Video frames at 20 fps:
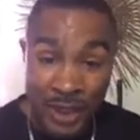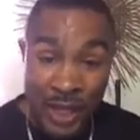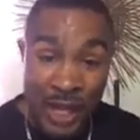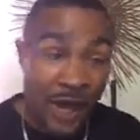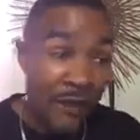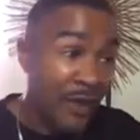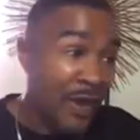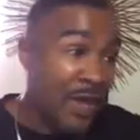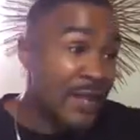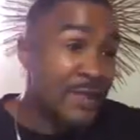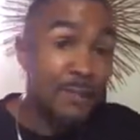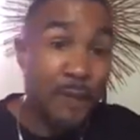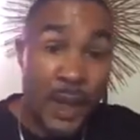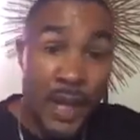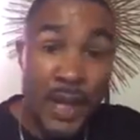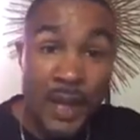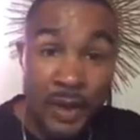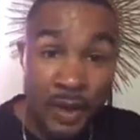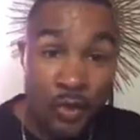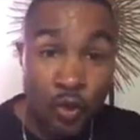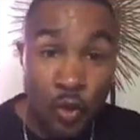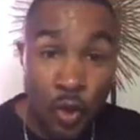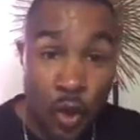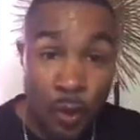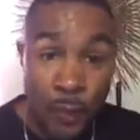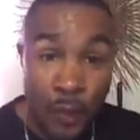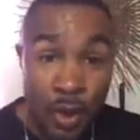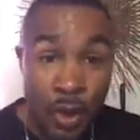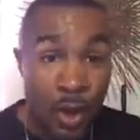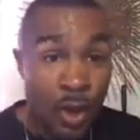If he's beating this
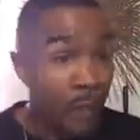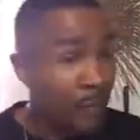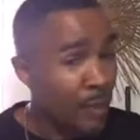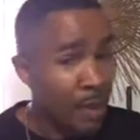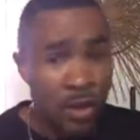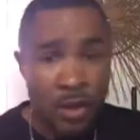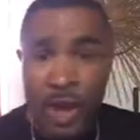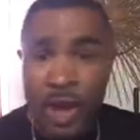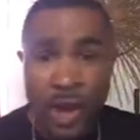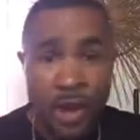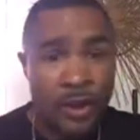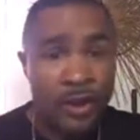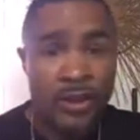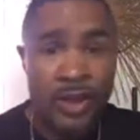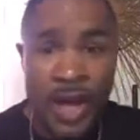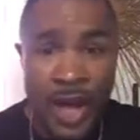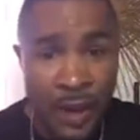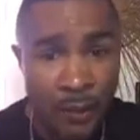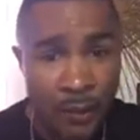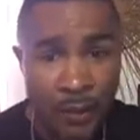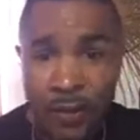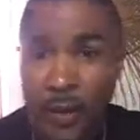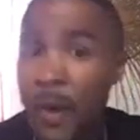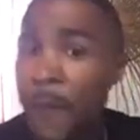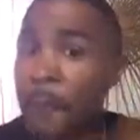woman, man, you got all these cameras.